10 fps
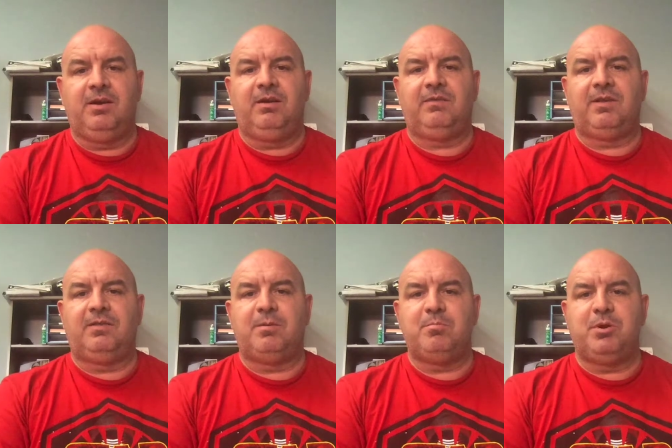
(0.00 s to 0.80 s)
is
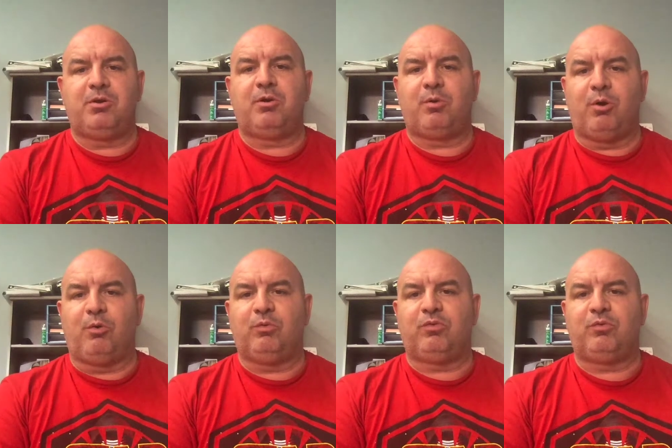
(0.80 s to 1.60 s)
that the mirror
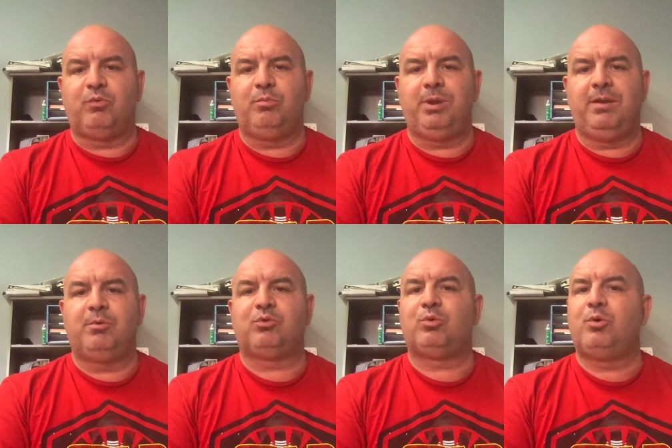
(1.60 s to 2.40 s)
rows will be
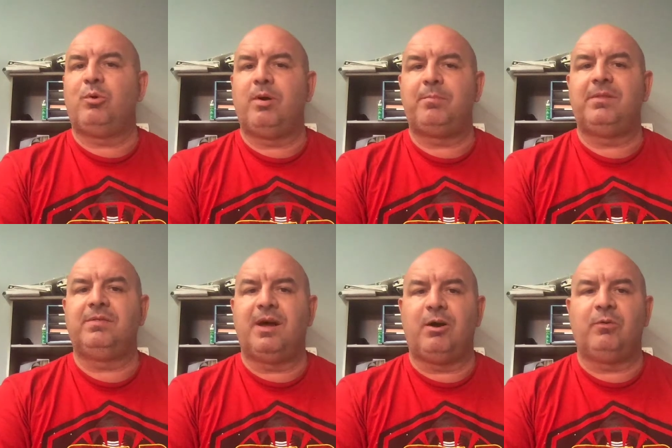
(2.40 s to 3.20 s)
able to go up
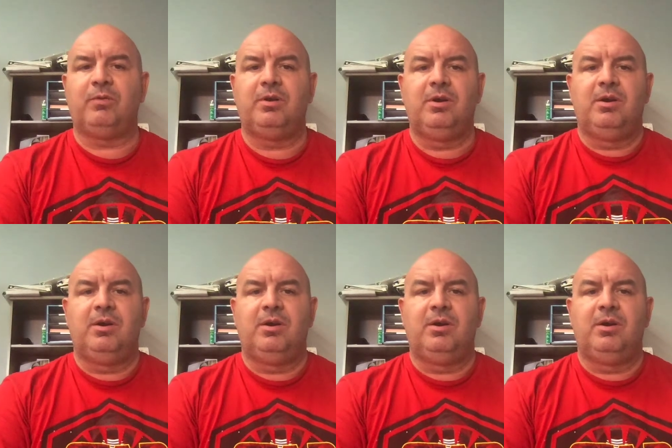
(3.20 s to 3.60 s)
and down,